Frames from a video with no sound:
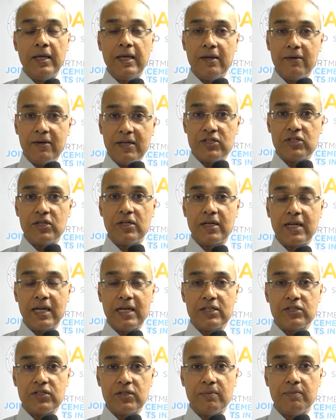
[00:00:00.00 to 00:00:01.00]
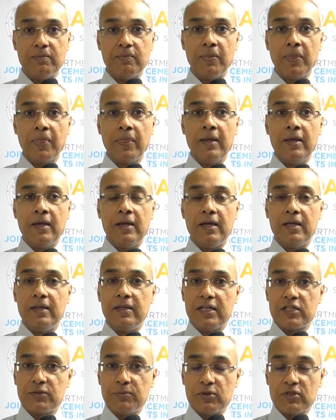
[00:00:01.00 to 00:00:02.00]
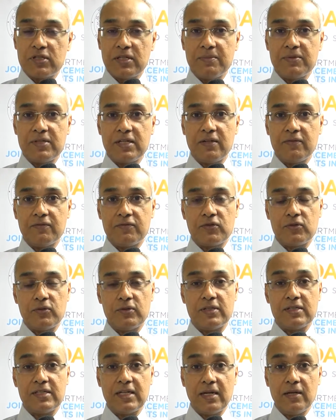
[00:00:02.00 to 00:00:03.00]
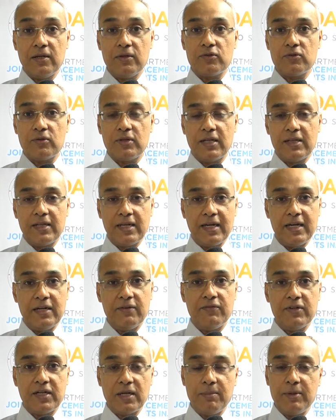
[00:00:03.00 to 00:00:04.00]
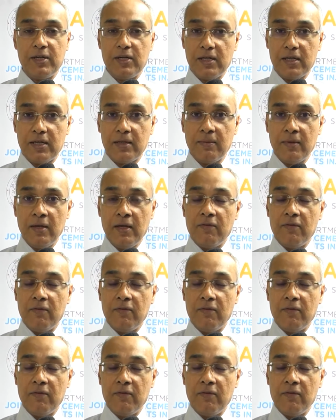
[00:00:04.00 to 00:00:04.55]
rich in calcium, and expose themselves to the sun so that they get vitamin D.